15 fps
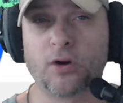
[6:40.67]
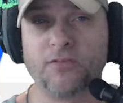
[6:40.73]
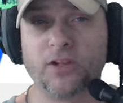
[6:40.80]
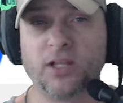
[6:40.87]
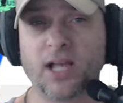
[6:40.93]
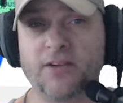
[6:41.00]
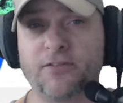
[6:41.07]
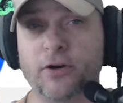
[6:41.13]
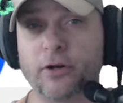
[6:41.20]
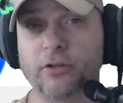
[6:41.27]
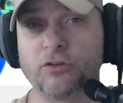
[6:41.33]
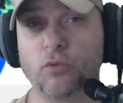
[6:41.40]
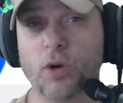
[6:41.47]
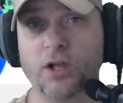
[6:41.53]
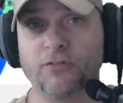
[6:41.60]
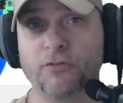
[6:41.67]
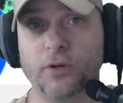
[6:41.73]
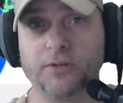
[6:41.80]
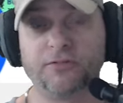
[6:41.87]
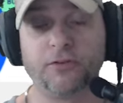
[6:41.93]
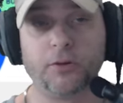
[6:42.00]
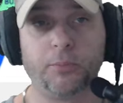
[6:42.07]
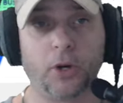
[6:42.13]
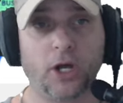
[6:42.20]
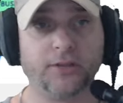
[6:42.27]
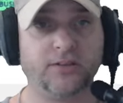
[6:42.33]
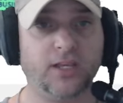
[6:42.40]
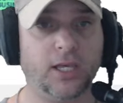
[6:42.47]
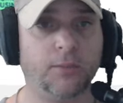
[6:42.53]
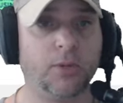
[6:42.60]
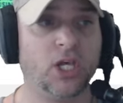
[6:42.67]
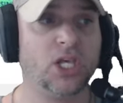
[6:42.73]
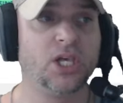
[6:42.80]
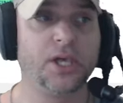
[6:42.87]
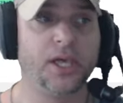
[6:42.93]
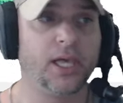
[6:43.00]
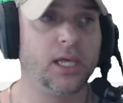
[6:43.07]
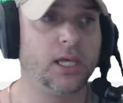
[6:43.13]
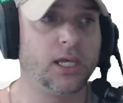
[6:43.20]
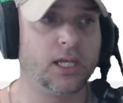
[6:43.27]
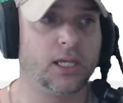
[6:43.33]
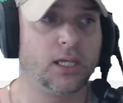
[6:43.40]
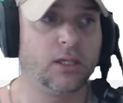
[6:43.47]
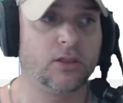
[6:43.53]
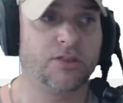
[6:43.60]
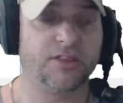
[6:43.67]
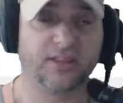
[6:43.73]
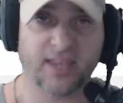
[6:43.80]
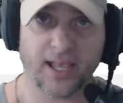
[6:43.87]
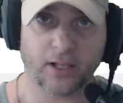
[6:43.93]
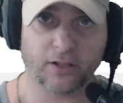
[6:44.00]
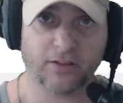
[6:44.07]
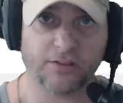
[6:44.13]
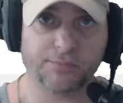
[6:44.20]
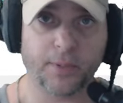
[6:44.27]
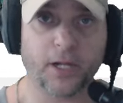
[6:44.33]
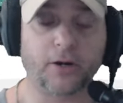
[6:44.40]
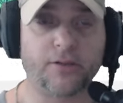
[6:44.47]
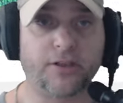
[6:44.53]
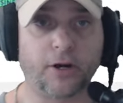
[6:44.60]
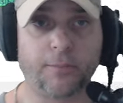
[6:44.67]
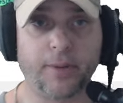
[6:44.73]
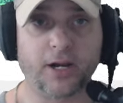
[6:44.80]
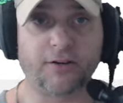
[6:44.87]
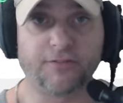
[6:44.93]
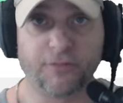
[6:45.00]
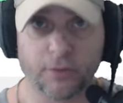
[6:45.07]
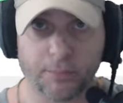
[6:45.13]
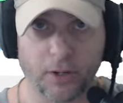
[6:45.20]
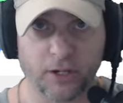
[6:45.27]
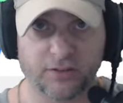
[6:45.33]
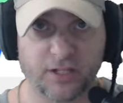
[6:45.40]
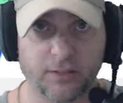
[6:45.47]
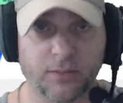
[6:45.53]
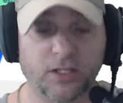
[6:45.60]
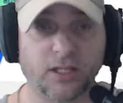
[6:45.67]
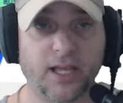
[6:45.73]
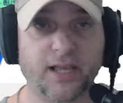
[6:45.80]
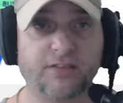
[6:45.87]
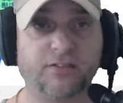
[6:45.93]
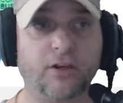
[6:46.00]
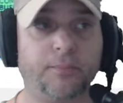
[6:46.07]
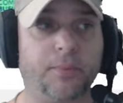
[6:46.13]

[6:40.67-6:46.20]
of 11 or a 12-win football team. The talent is better. They're a better football team than last year,